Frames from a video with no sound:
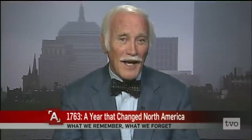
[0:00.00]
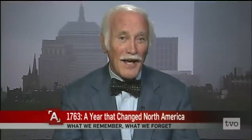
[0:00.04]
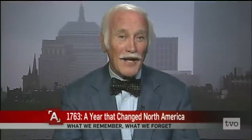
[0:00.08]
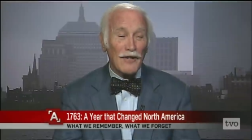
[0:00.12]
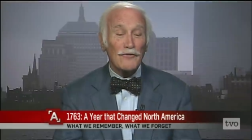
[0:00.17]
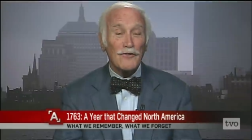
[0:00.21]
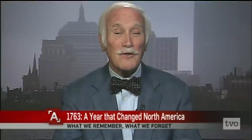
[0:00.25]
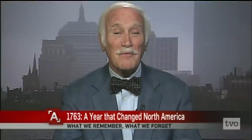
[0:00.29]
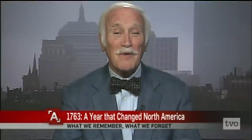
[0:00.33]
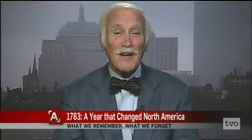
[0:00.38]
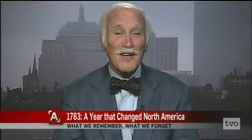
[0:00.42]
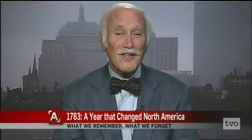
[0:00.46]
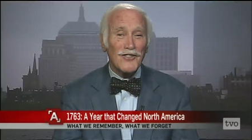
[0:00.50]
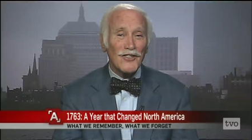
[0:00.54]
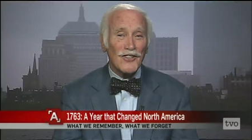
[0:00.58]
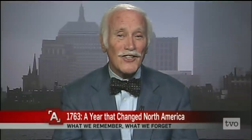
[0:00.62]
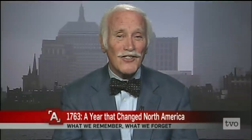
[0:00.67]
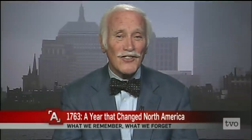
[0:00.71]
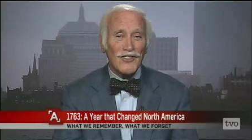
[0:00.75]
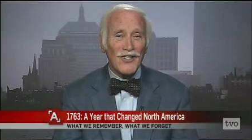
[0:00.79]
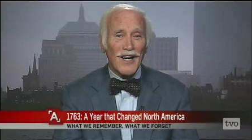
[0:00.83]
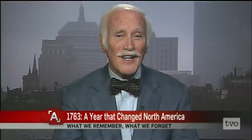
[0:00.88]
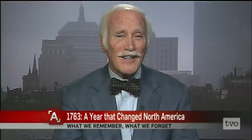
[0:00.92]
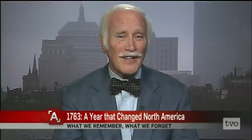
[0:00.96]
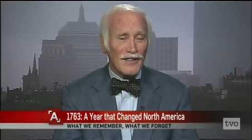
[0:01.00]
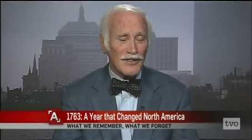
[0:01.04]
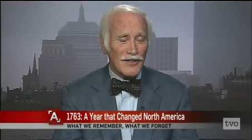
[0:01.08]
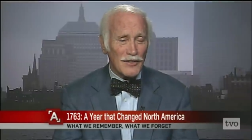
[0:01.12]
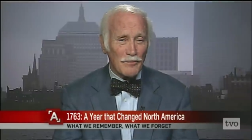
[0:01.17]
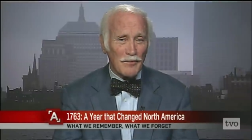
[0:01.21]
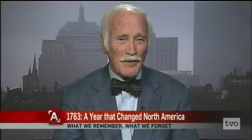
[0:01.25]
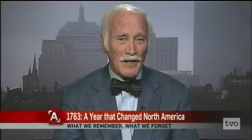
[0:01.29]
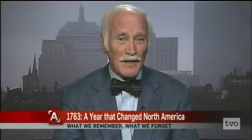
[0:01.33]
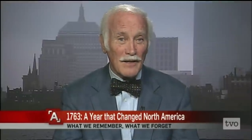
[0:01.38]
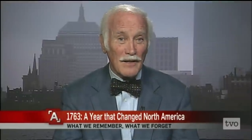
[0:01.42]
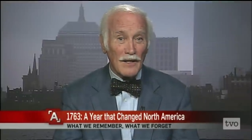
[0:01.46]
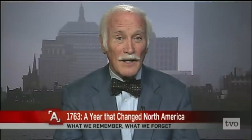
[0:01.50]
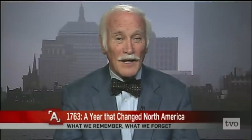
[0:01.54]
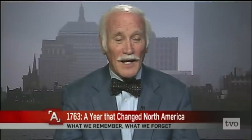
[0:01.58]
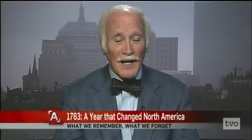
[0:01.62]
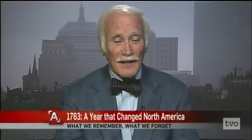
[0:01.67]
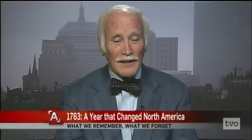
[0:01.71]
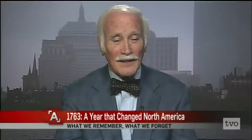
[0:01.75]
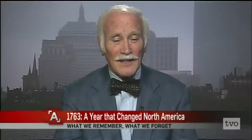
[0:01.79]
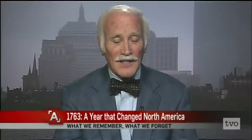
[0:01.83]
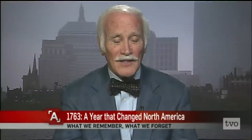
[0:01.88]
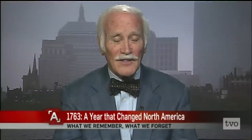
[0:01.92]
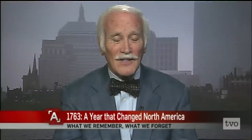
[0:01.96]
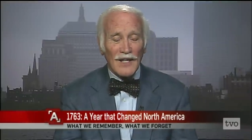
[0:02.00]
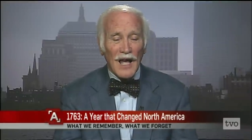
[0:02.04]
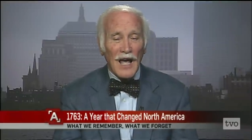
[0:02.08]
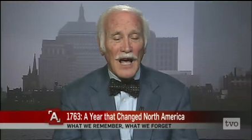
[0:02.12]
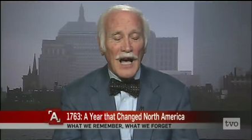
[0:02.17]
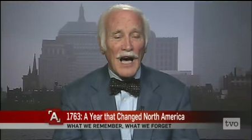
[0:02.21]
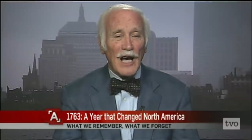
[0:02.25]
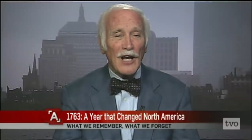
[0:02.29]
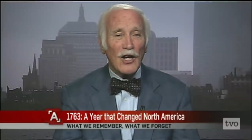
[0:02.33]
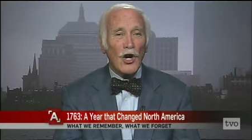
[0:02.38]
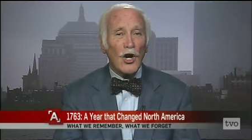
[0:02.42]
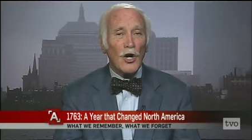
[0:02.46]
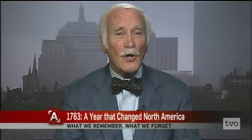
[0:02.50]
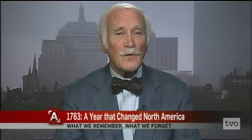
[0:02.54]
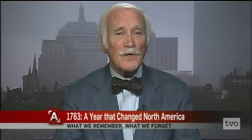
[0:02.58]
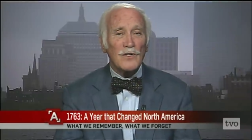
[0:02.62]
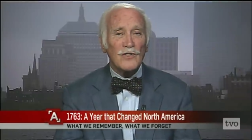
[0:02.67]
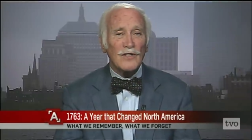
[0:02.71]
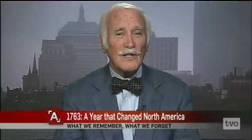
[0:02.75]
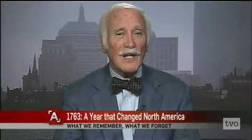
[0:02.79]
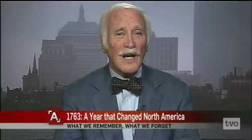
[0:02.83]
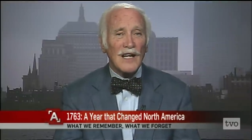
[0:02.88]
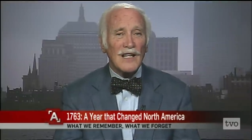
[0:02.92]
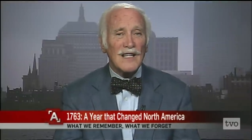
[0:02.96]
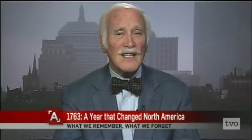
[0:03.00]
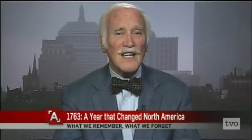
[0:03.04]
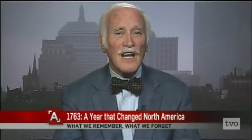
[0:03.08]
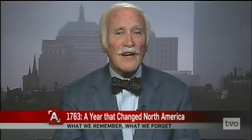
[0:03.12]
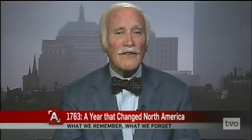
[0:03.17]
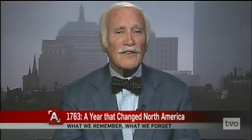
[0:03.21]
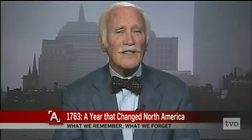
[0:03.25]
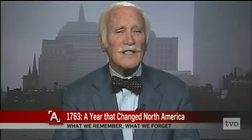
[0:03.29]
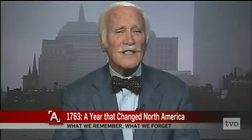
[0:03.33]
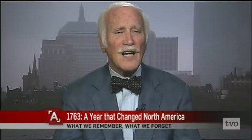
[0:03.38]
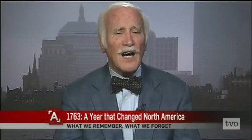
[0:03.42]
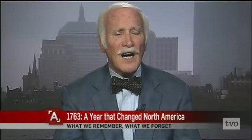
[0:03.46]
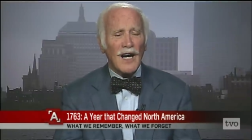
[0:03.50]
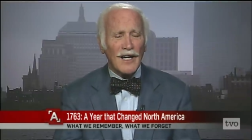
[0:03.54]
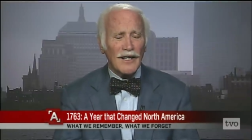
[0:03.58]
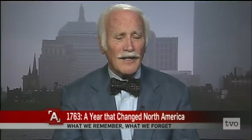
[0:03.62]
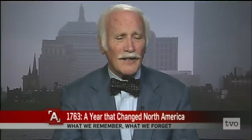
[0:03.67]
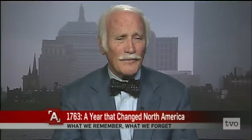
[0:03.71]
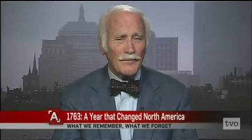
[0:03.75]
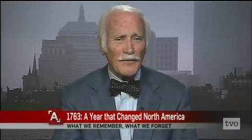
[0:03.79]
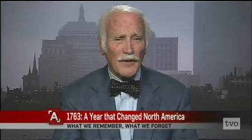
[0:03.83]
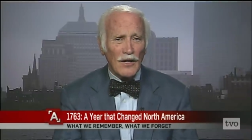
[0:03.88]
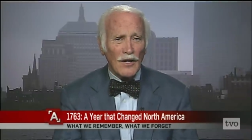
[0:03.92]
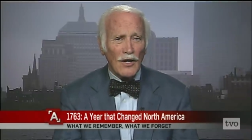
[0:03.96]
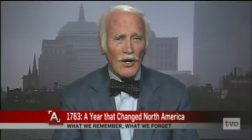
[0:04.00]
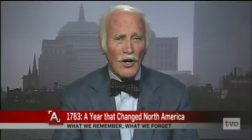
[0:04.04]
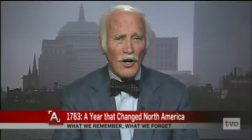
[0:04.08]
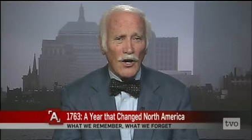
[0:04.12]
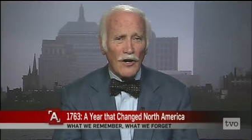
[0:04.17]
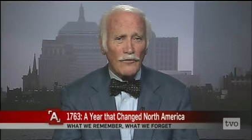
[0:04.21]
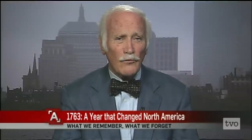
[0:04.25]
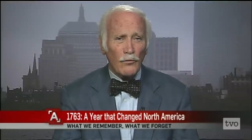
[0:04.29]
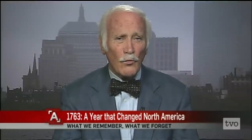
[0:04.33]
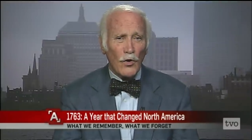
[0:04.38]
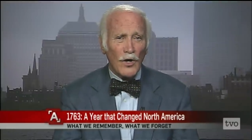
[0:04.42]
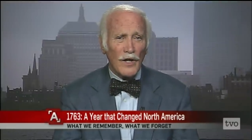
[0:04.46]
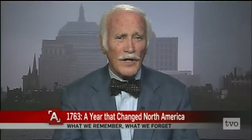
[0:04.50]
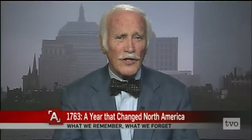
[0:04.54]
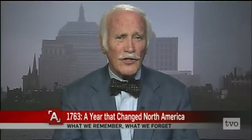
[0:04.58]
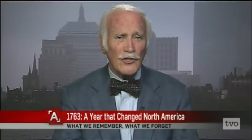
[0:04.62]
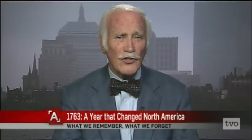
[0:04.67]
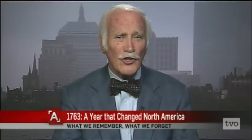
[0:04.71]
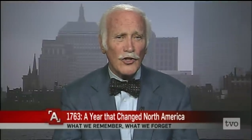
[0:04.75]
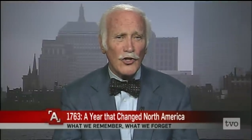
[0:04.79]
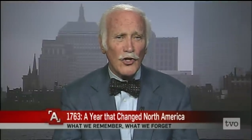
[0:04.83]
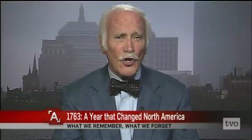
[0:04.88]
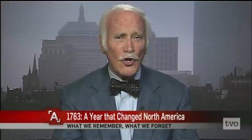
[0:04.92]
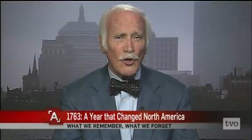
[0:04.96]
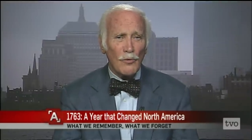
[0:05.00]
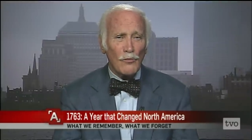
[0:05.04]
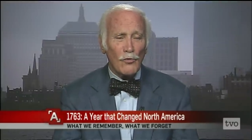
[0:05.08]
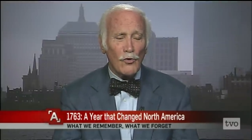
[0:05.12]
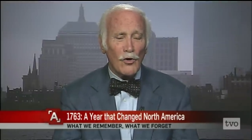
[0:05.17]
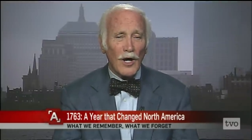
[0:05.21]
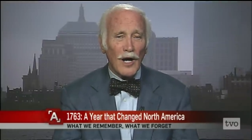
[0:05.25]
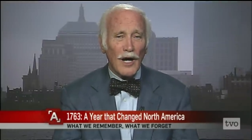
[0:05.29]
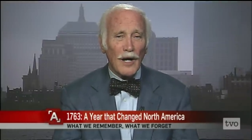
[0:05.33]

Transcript: And it remains exciting to me. At least I always, I never tire of wanting to know more.